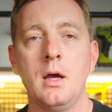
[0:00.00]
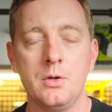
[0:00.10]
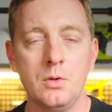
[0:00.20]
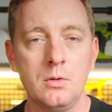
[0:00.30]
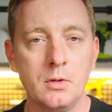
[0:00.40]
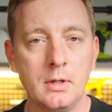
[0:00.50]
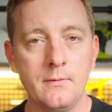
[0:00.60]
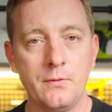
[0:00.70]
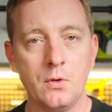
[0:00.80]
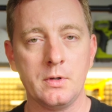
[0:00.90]
Are you looking
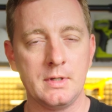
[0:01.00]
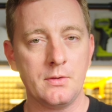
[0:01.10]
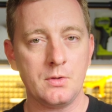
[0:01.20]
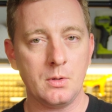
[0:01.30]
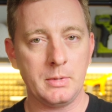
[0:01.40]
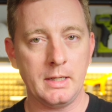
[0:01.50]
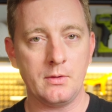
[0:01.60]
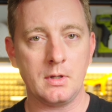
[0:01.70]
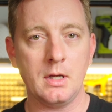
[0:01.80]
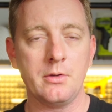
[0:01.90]
for a desktop
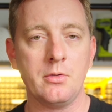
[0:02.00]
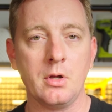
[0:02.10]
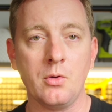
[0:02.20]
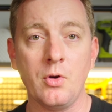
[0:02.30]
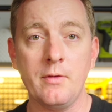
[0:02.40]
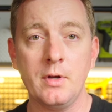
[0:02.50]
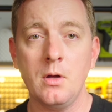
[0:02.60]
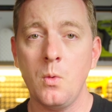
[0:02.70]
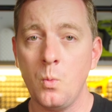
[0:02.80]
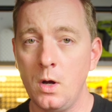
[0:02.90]
laser cutter and engraver?
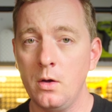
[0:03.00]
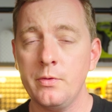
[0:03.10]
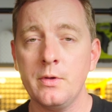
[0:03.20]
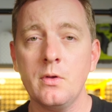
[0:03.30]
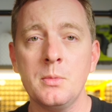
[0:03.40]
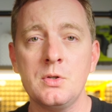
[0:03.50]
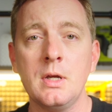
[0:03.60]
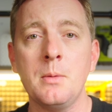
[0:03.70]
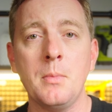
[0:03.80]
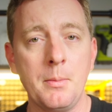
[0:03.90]
Well, this
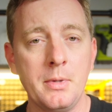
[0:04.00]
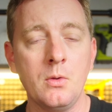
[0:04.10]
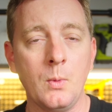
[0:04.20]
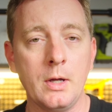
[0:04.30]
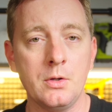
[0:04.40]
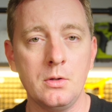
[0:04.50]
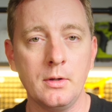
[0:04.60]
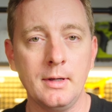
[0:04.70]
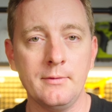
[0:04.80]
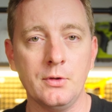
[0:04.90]
machine might be the one you're
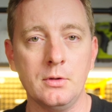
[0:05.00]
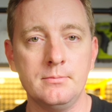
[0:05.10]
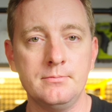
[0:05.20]
looking for.